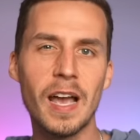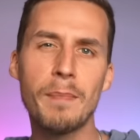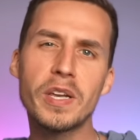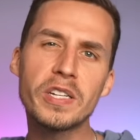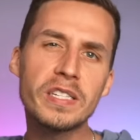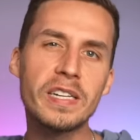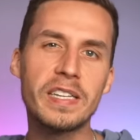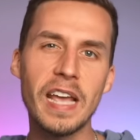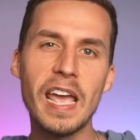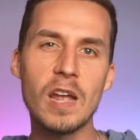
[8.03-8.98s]
because
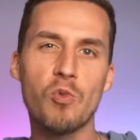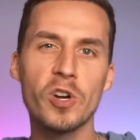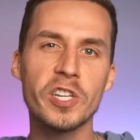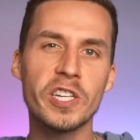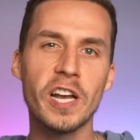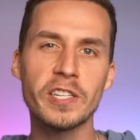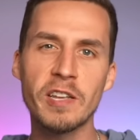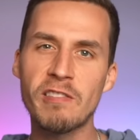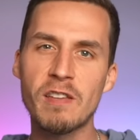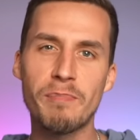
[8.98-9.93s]
today we're
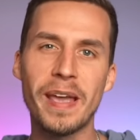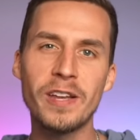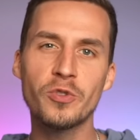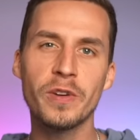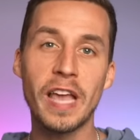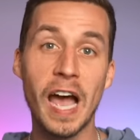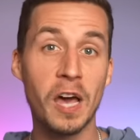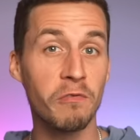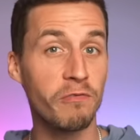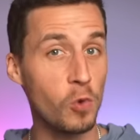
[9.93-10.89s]
discussing the patron
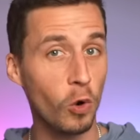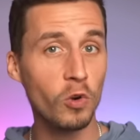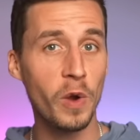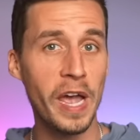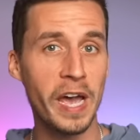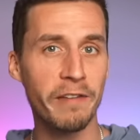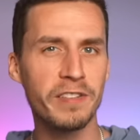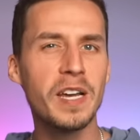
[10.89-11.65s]
god of your craft,